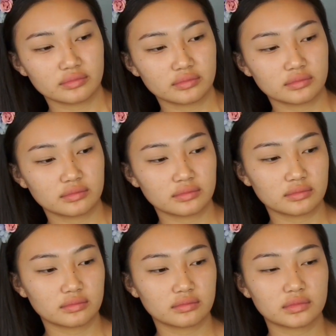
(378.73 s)

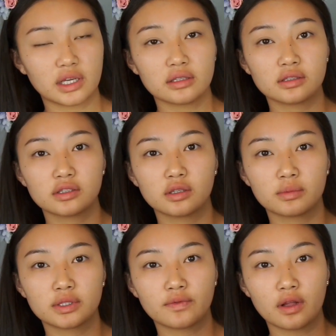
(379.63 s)
It has so
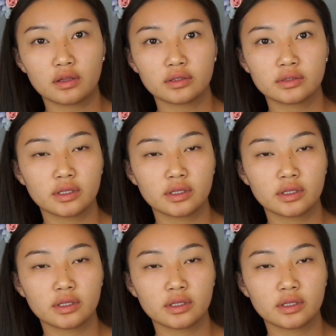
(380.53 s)
much fallouts